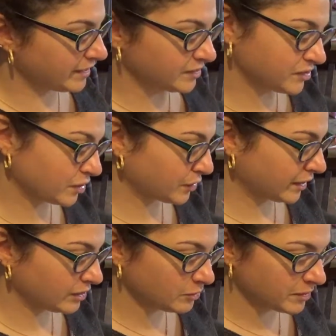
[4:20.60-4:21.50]
is the
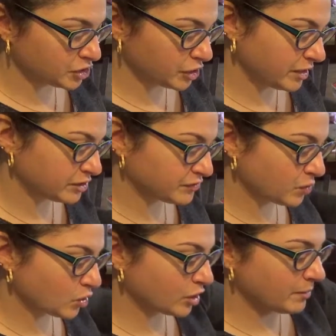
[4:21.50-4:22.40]
curriculum exchange
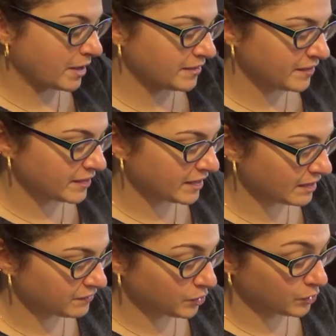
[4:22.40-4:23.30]
form, and then they
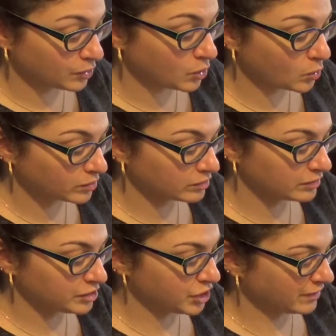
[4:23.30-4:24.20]
give you your
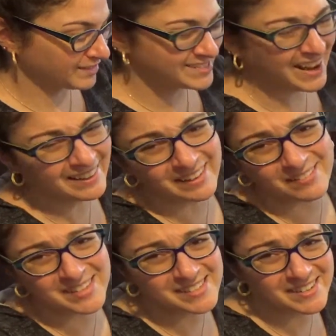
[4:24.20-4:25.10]
quarterly checklist. I
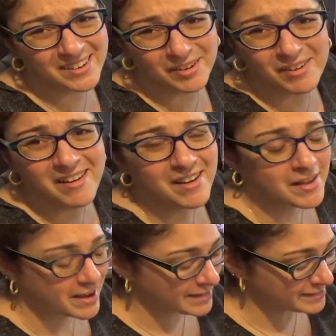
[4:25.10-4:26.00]
leave these in here.
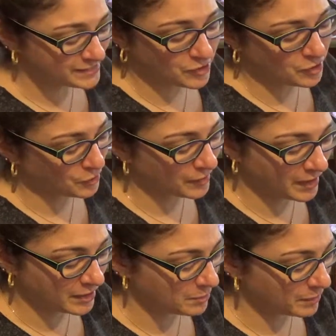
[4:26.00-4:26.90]
It doesn't hurt
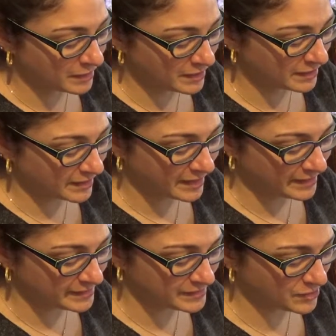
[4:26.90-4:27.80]
anybody. The
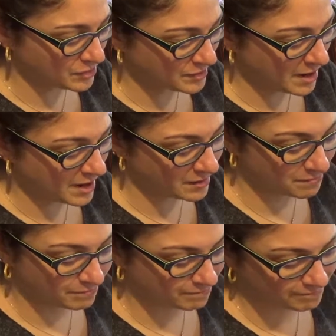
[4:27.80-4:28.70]
kids are not
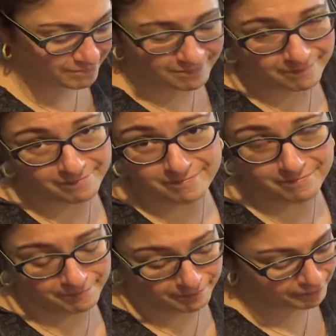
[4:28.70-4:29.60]

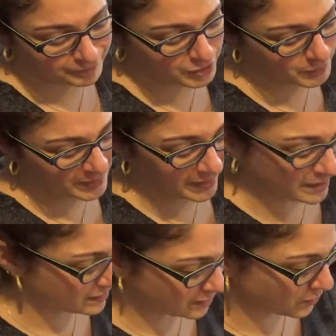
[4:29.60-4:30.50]
doing
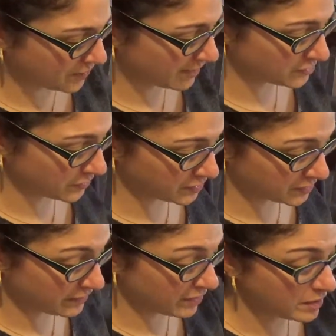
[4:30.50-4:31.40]
anything with that, so I just
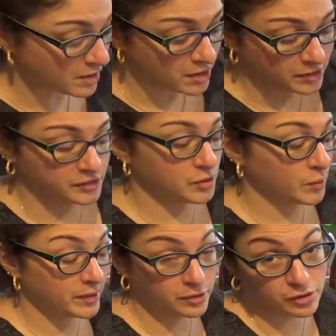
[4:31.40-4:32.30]
leave it. So
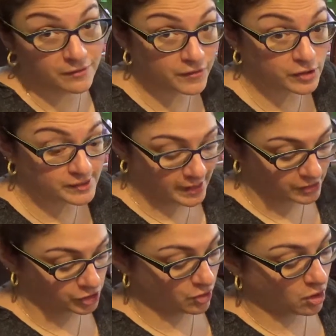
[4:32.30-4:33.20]
here's our first
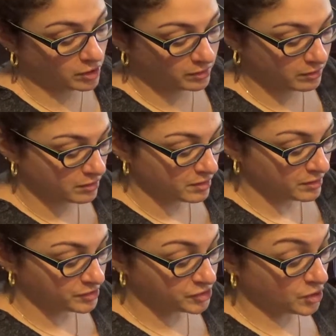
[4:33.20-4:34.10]
section, art.
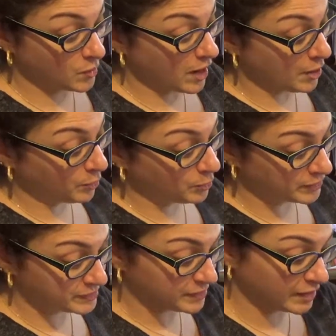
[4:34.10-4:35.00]
So I will put
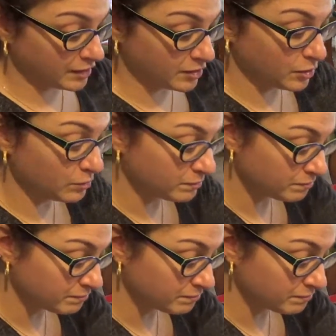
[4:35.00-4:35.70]
a sticky note